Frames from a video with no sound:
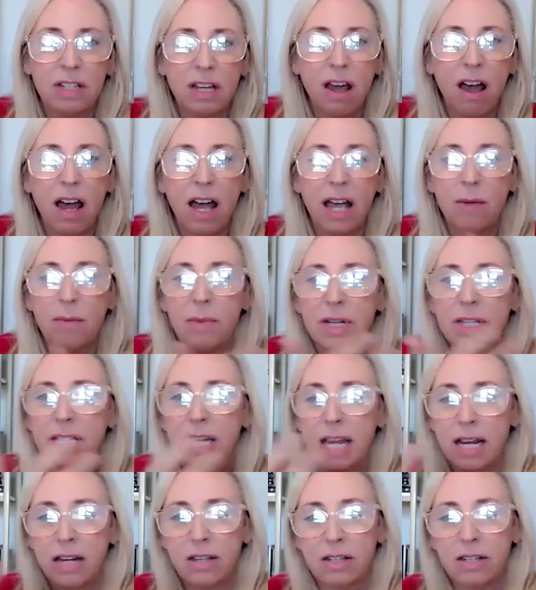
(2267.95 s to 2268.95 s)
time it
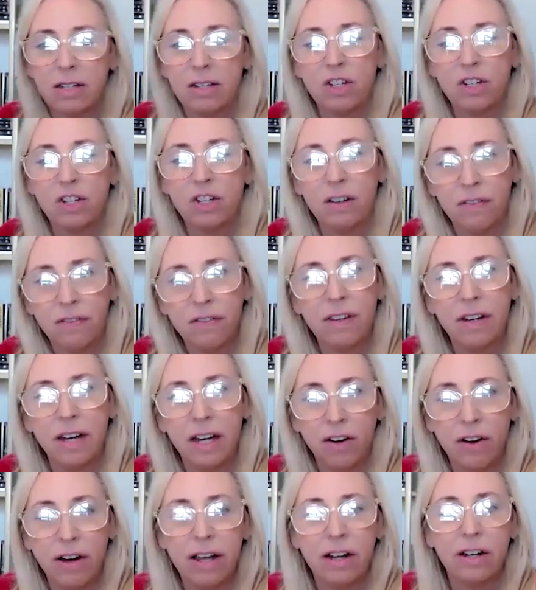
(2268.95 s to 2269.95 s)
takes to shift the
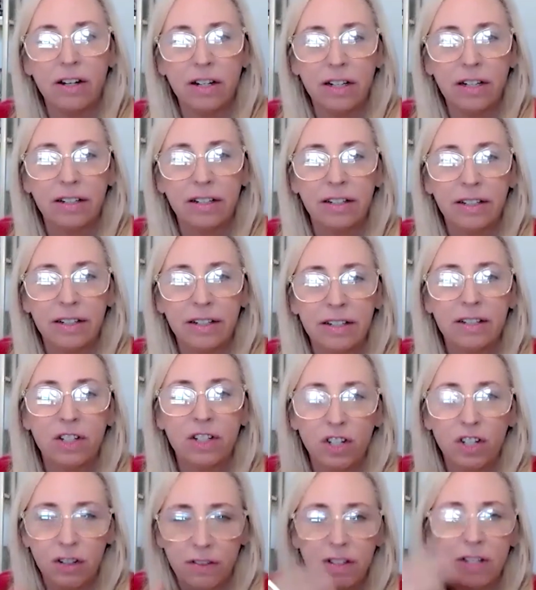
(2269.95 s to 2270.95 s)
narrator,
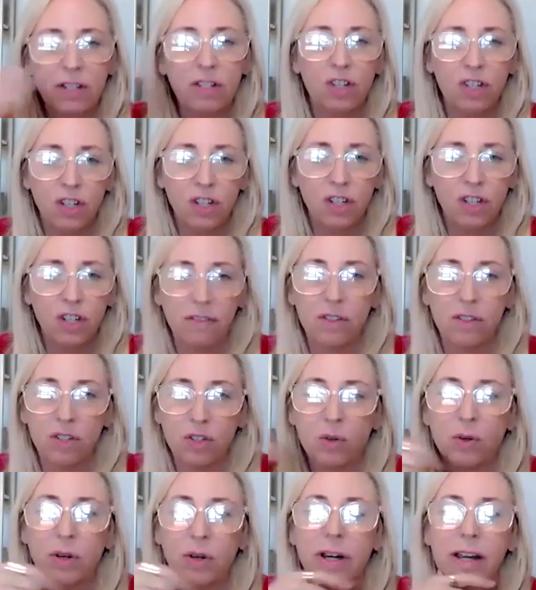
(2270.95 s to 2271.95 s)
shift the
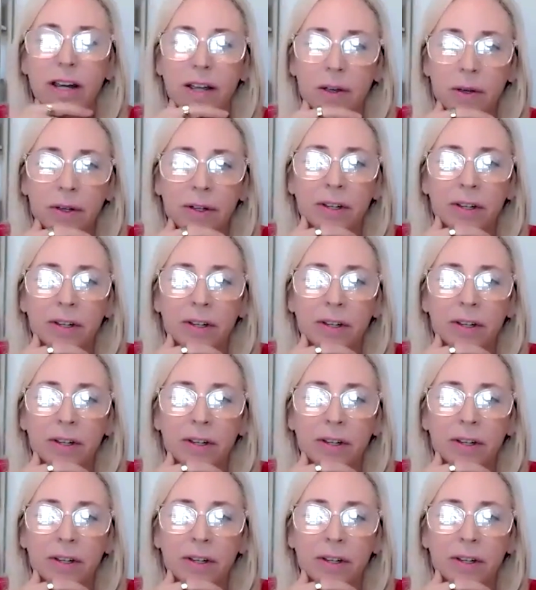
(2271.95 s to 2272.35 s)
story?